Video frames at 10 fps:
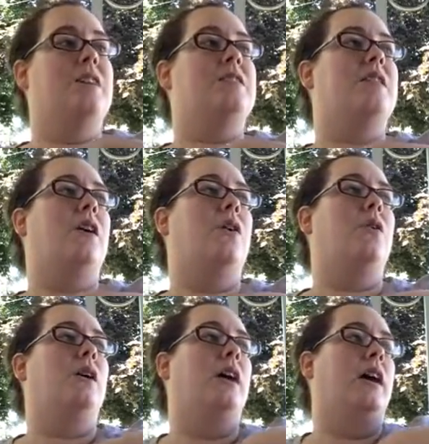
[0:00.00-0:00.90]

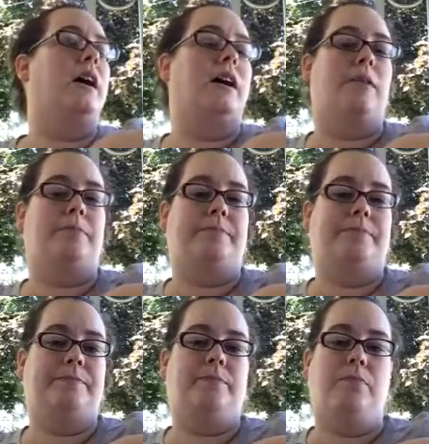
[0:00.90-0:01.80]
So,
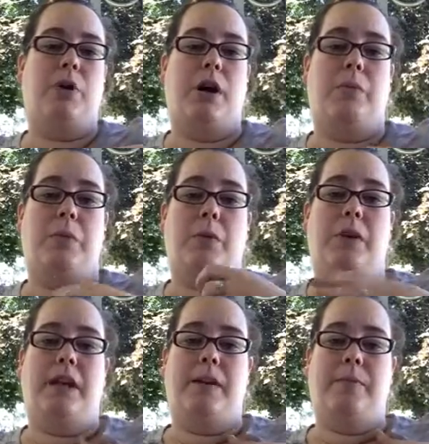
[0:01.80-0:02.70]
pardon me
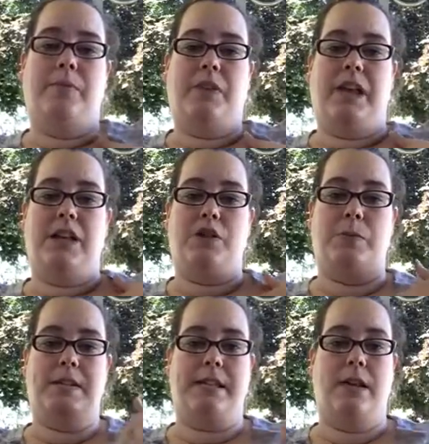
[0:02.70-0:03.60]
while I catch
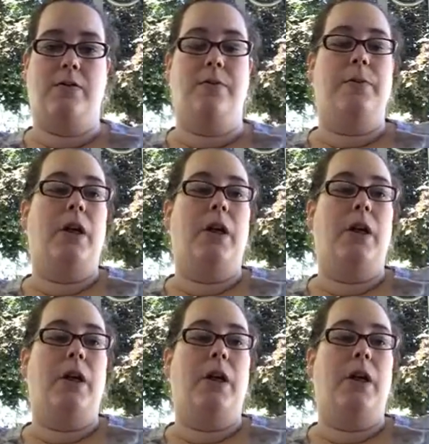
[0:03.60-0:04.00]
myself.